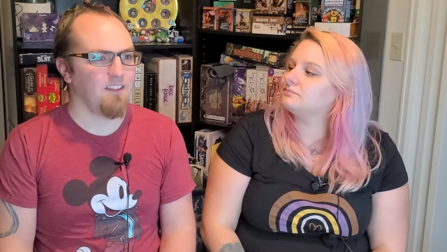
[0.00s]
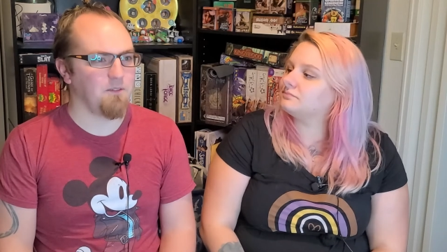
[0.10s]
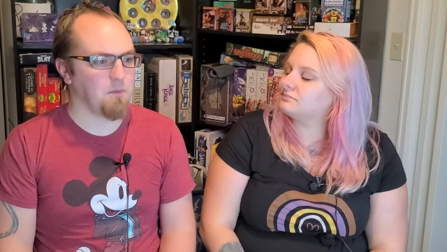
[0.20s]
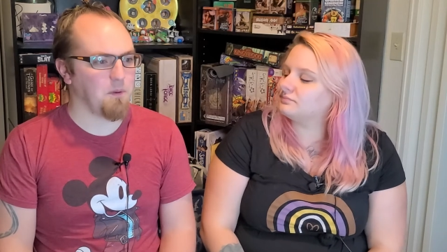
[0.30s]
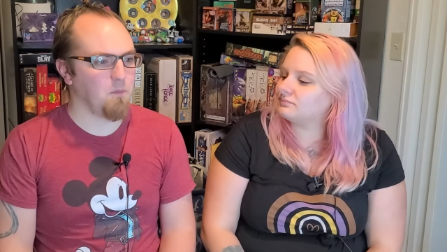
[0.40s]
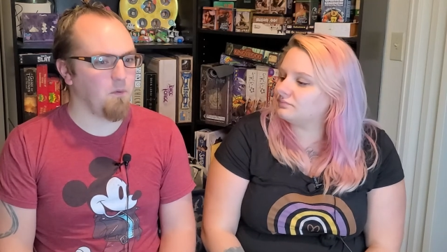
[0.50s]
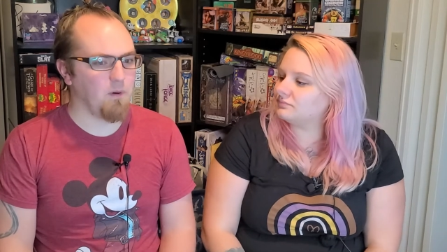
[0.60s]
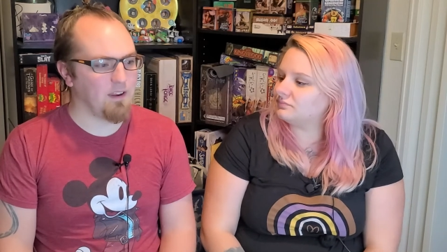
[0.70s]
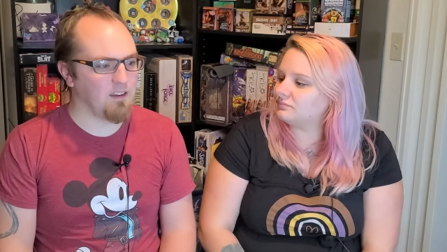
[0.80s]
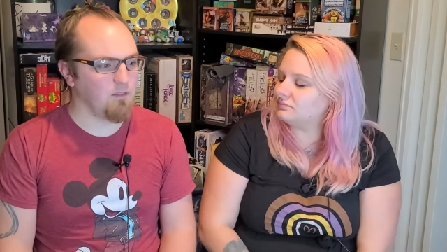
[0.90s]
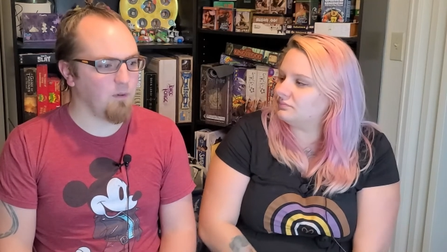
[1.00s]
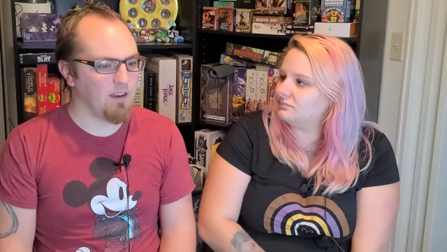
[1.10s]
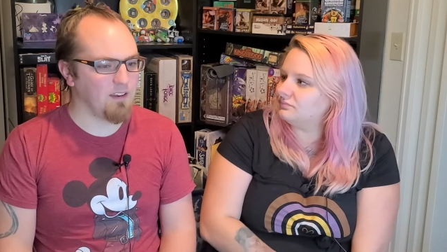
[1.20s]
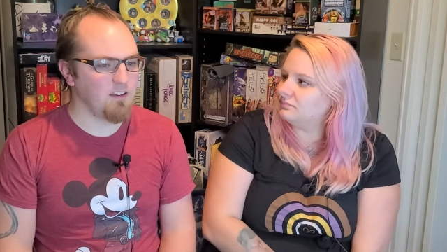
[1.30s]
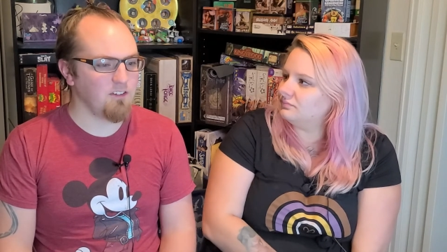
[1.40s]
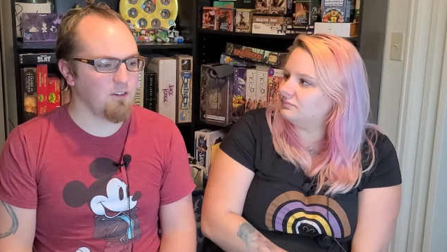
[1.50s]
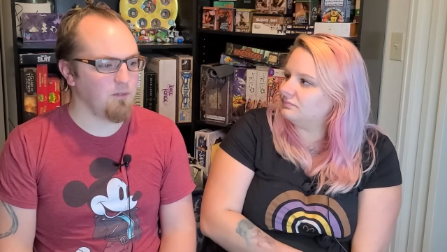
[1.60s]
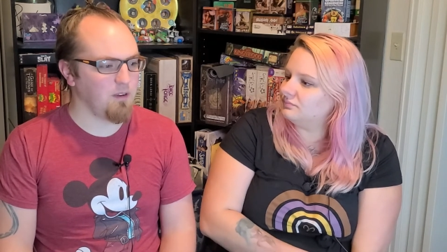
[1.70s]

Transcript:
Speaker 1: then they are like, well, why didn't why didn't you?